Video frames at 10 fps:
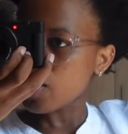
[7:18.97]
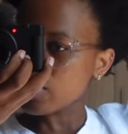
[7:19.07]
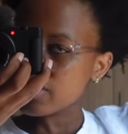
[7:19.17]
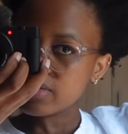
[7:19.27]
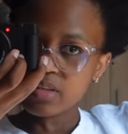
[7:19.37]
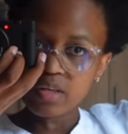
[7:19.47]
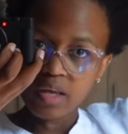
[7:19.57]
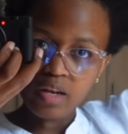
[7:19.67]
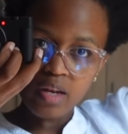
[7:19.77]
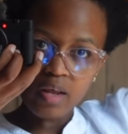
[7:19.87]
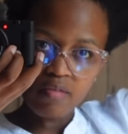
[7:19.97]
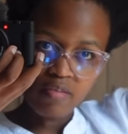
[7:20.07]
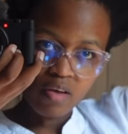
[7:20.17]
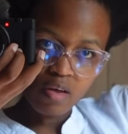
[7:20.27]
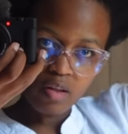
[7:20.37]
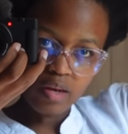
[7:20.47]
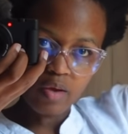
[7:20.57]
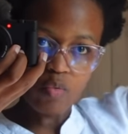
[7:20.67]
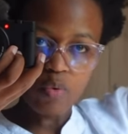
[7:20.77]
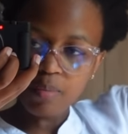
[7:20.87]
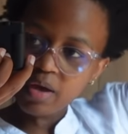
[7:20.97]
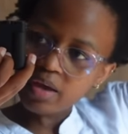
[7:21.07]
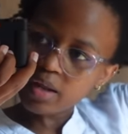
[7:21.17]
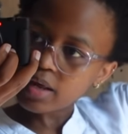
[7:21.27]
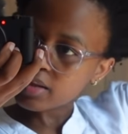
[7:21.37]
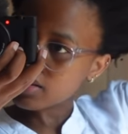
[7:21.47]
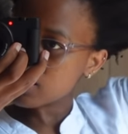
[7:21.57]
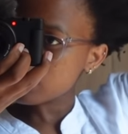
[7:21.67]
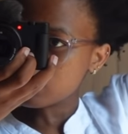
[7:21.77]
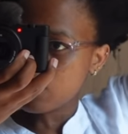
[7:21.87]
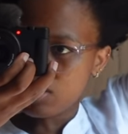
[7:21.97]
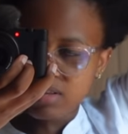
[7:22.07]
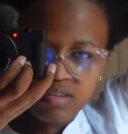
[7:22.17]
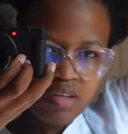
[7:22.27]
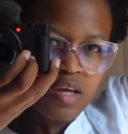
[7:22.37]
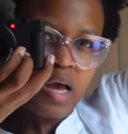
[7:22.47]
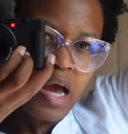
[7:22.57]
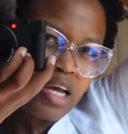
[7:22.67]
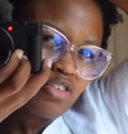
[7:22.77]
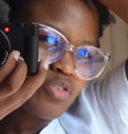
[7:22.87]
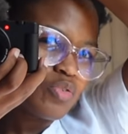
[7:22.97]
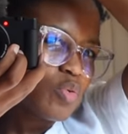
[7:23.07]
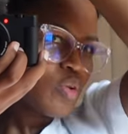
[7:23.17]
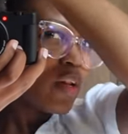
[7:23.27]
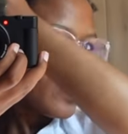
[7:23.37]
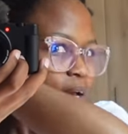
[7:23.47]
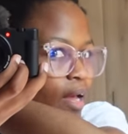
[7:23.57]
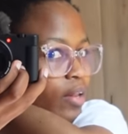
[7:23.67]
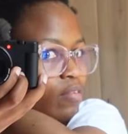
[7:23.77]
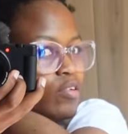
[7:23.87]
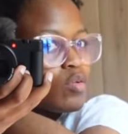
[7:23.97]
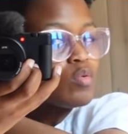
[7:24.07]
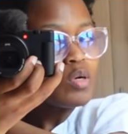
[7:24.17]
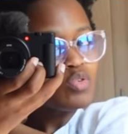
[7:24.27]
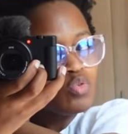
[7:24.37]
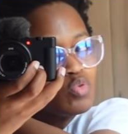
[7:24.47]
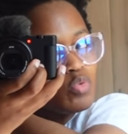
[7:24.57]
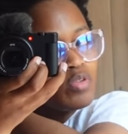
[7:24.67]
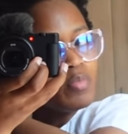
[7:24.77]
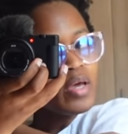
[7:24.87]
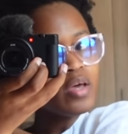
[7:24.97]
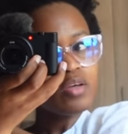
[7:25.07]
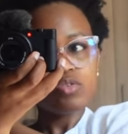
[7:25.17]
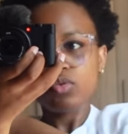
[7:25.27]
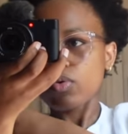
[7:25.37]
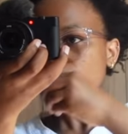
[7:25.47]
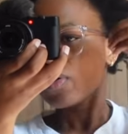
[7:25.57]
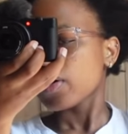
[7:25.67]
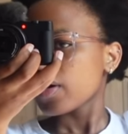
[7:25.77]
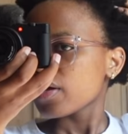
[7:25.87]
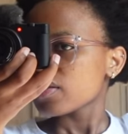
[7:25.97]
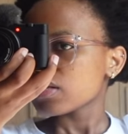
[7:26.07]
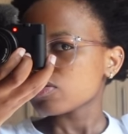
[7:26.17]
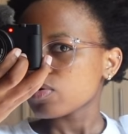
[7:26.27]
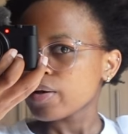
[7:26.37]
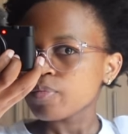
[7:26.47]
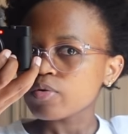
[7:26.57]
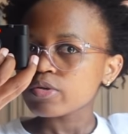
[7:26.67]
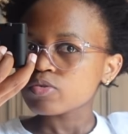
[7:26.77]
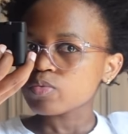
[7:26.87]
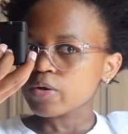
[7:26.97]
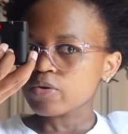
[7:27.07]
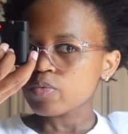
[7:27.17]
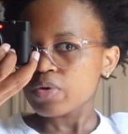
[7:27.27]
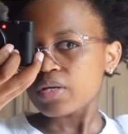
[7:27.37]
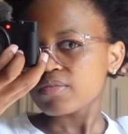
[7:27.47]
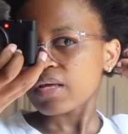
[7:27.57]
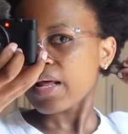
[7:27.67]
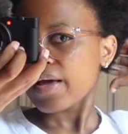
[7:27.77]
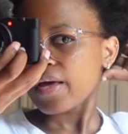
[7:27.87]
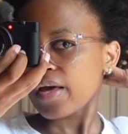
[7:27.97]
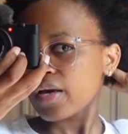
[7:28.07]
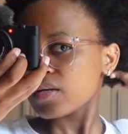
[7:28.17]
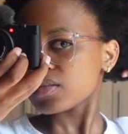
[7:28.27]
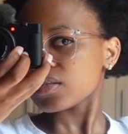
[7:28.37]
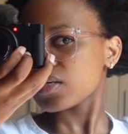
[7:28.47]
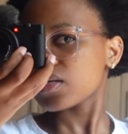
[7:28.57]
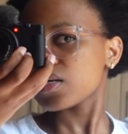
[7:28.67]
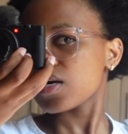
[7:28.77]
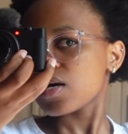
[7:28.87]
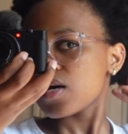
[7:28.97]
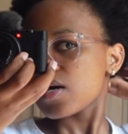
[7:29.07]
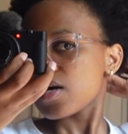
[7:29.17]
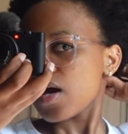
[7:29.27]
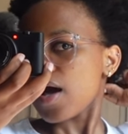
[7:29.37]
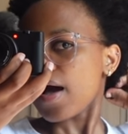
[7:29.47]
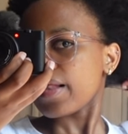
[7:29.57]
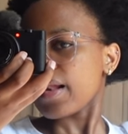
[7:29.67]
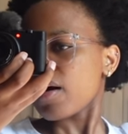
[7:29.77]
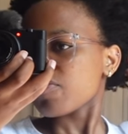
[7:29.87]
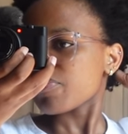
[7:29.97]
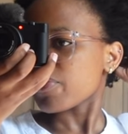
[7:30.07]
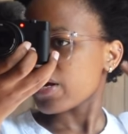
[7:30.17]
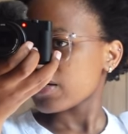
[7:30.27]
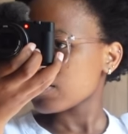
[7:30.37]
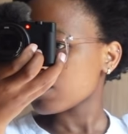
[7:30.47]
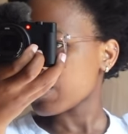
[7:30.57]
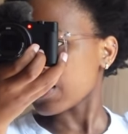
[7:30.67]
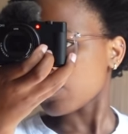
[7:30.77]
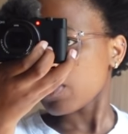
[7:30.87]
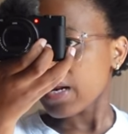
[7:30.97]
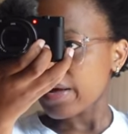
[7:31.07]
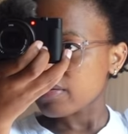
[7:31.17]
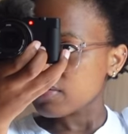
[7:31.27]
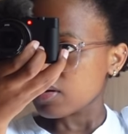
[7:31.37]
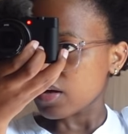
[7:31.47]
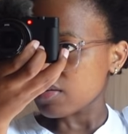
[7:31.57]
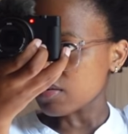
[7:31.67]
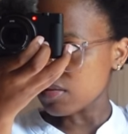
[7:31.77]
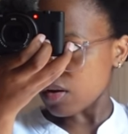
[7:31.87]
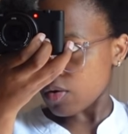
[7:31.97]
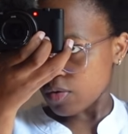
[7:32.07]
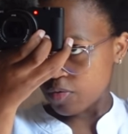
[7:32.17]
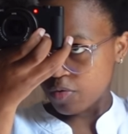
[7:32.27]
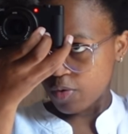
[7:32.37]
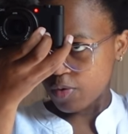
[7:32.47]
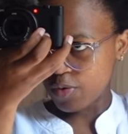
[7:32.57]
honestly can never like wear my hair like this because I just don't like I never know what to do with my hair so that's why I'm always wearing wigs and I hate I love braids but I don't like sitting at the salon for